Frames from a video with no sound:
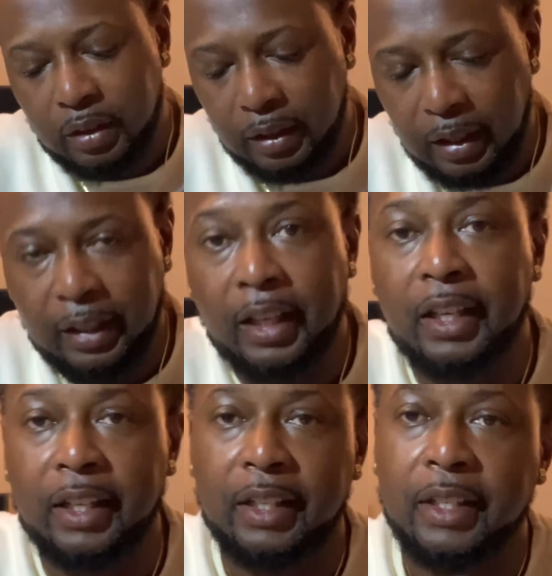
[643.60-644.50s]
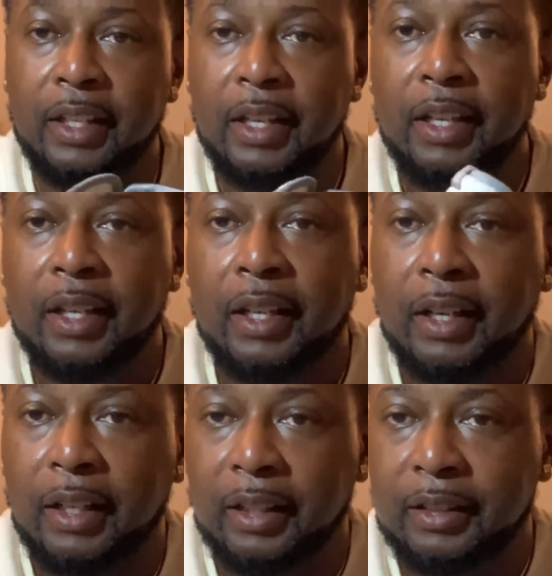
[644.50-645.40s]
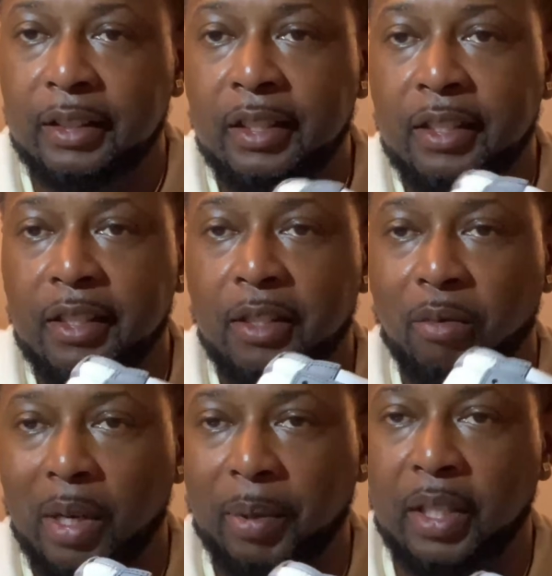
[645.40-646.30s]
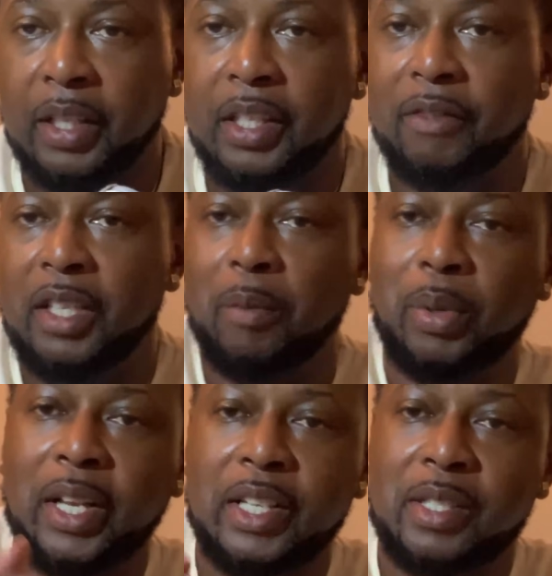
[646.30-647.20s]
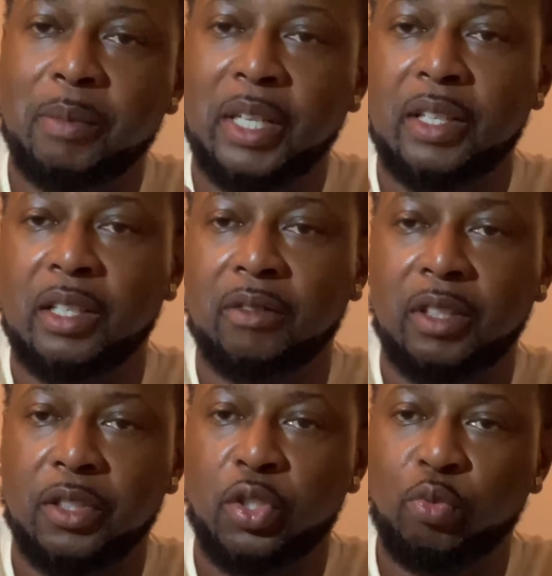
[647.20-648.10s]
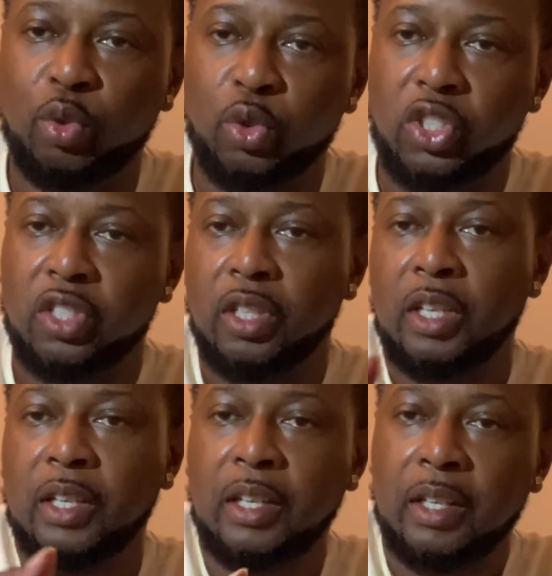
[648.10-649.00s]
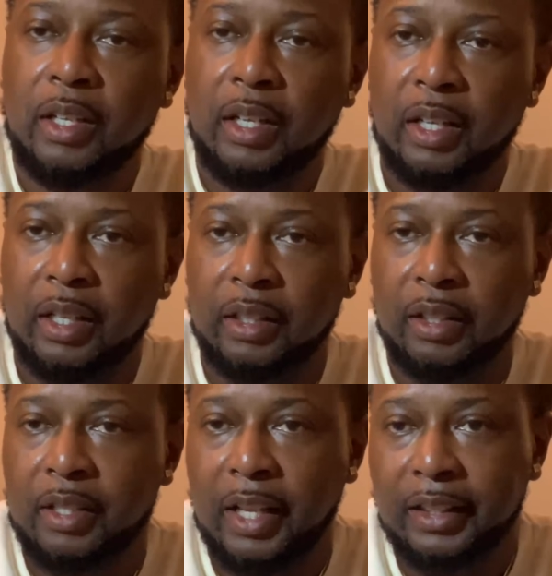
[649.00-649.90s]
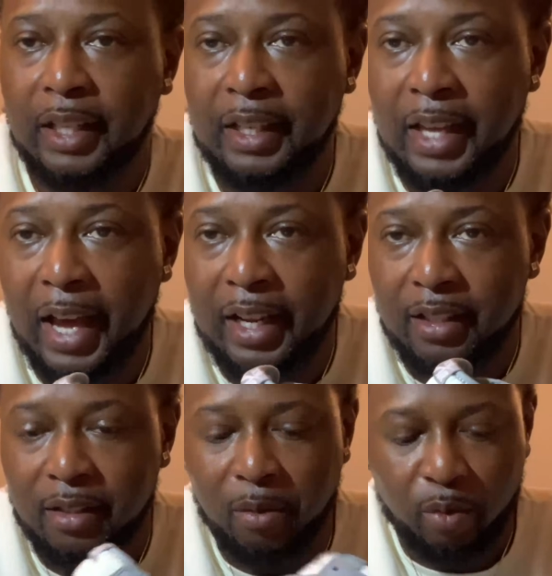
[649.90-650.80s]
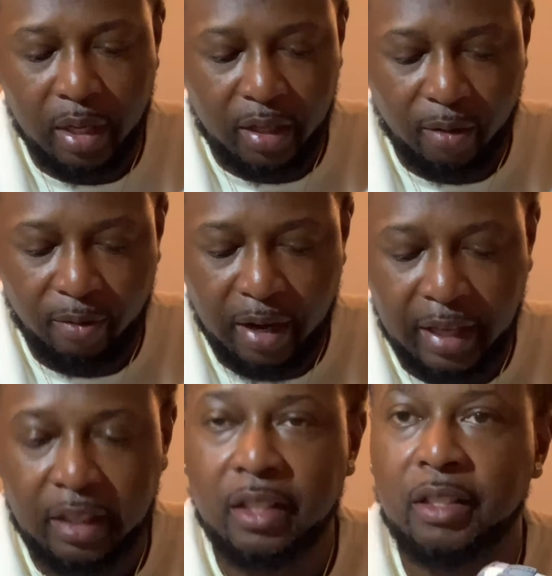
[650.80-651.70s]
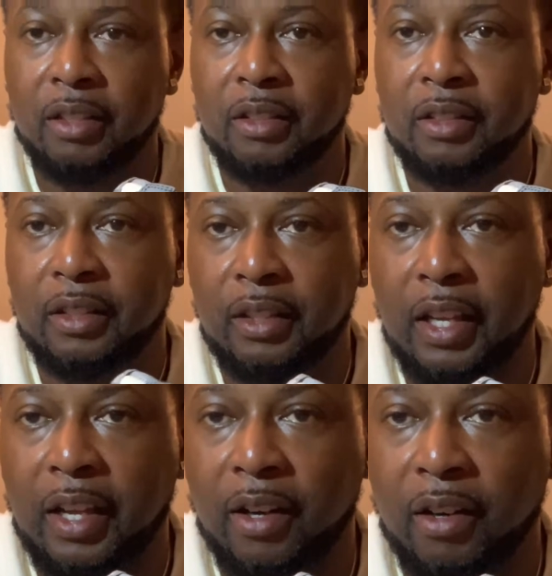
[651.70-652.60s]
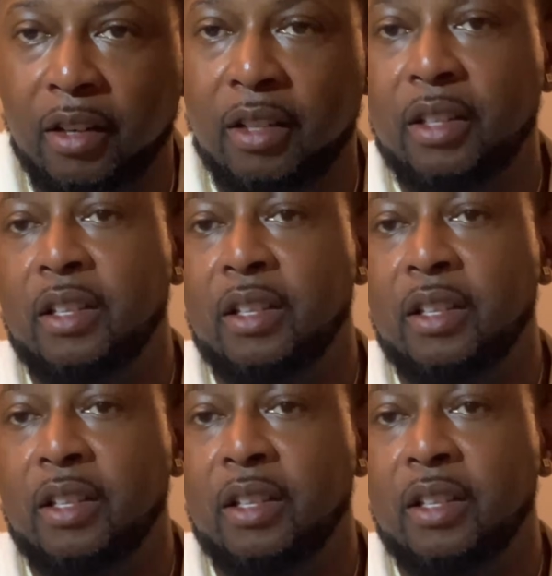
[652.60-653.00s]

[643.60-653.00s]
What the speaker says: Again, this is a replica. Even the placement of the swoosh looks like they got it somewhat correct there